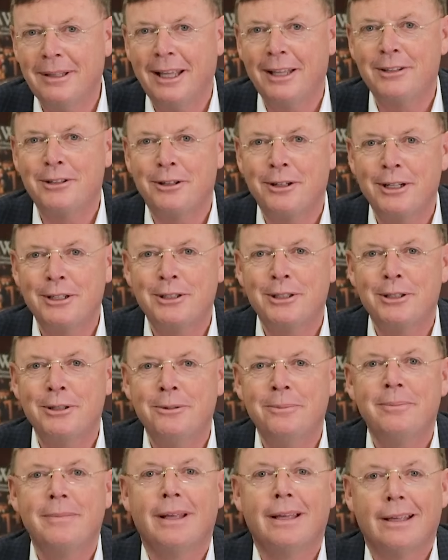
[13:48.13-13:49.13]
enter
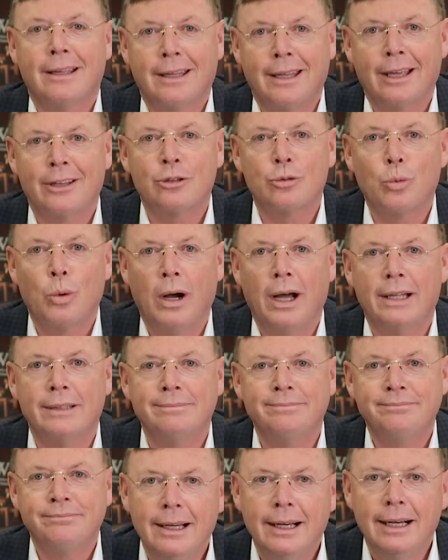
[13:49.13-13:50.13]
into, guess what?
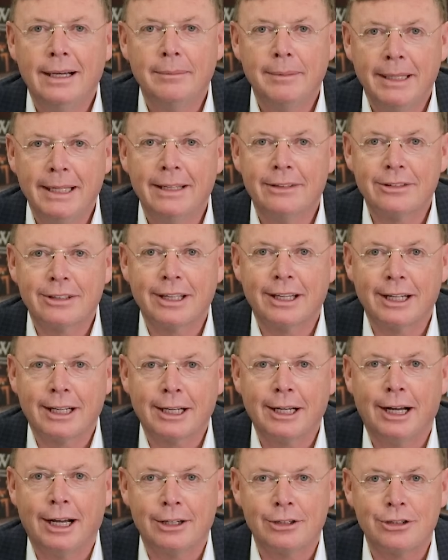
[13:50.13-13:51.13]
It's going to
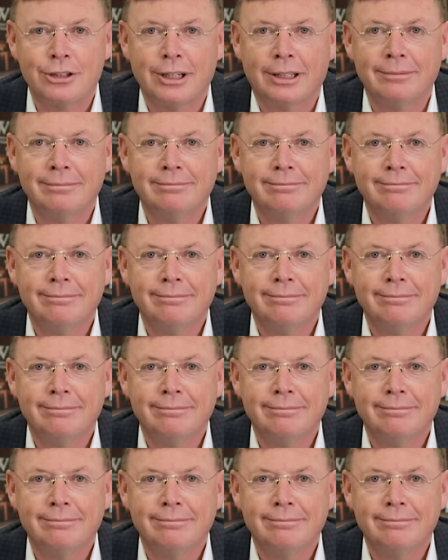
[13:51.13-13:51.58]
cost you.